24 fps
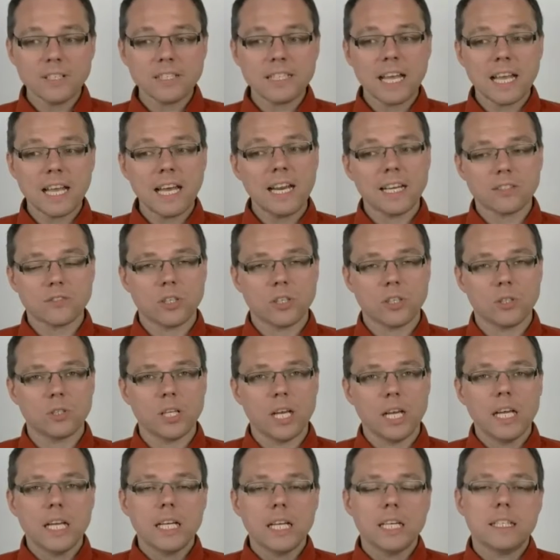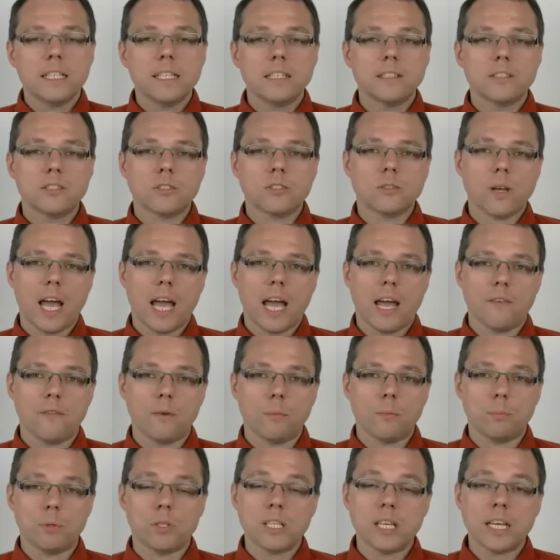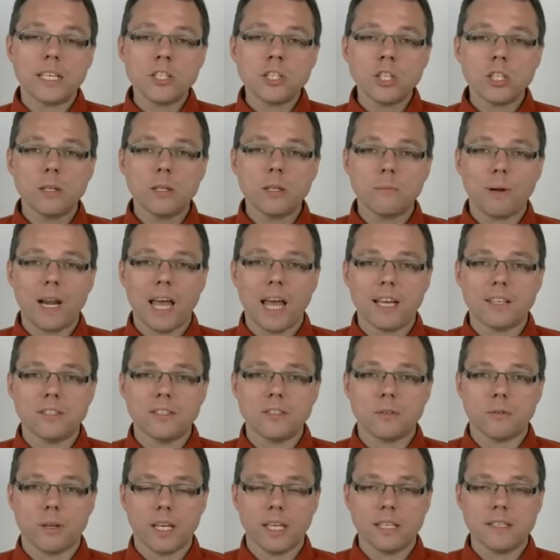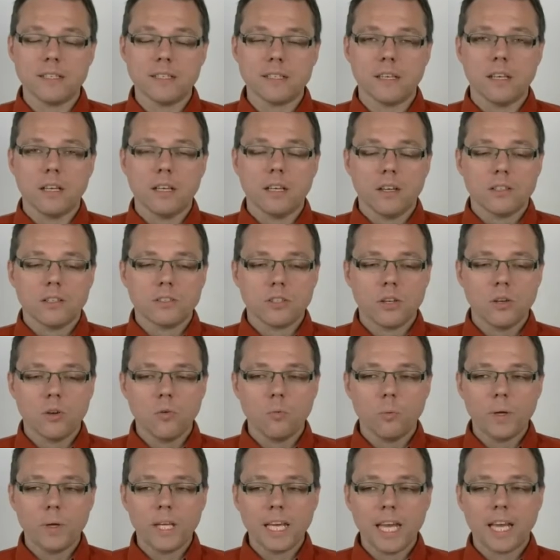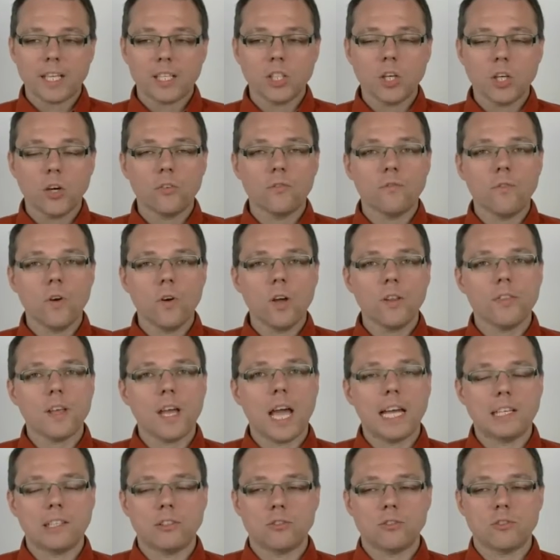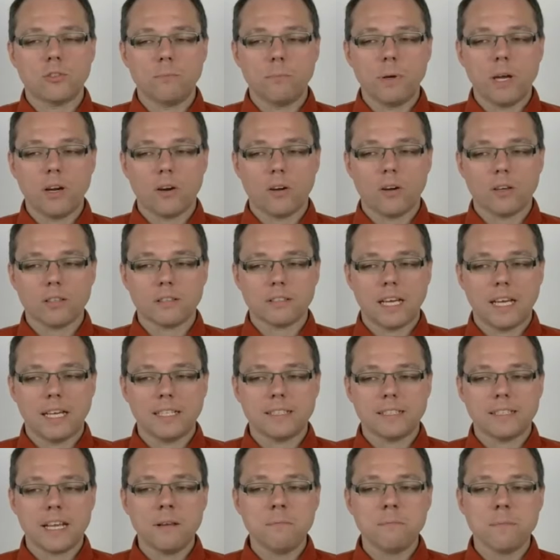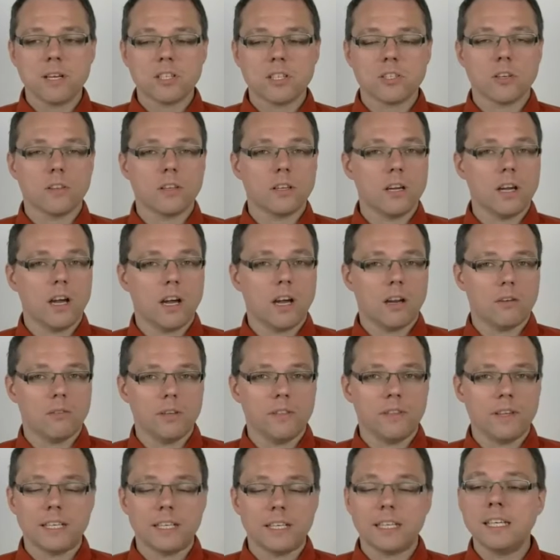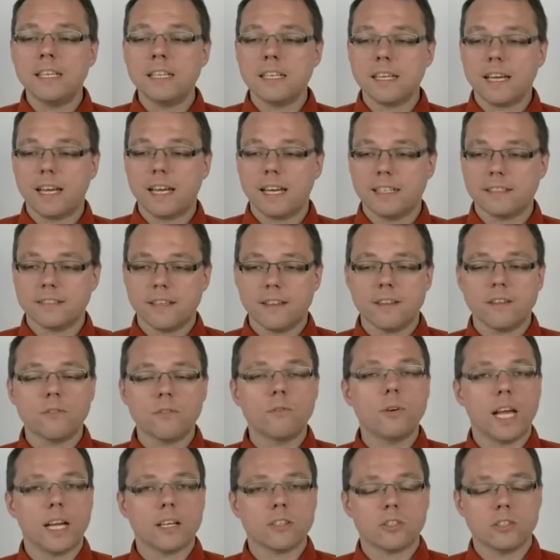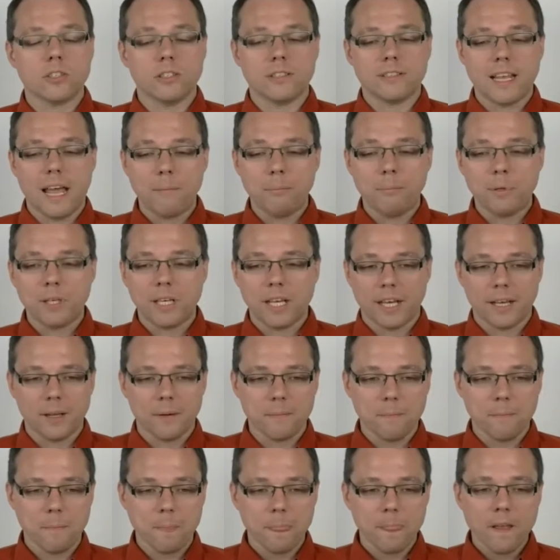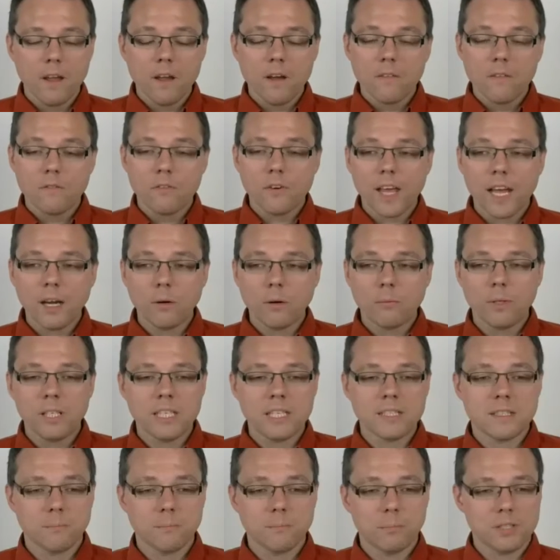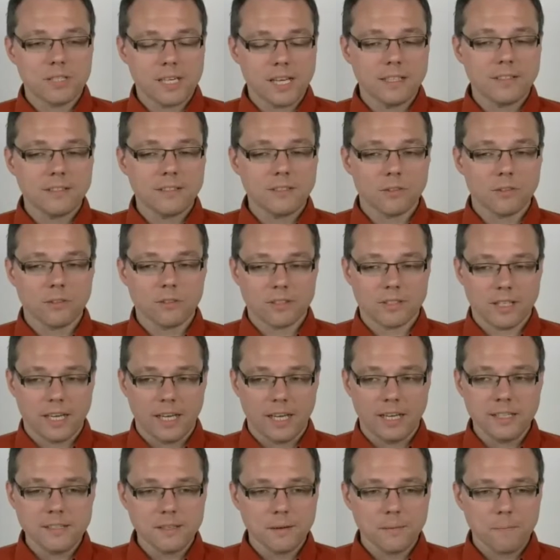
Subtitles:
electrode needs to have a potential applied to it, so we can convert the hydrogen peroxide and measure the current that indicates that the reaction is happening. For that, we need a potentiostat,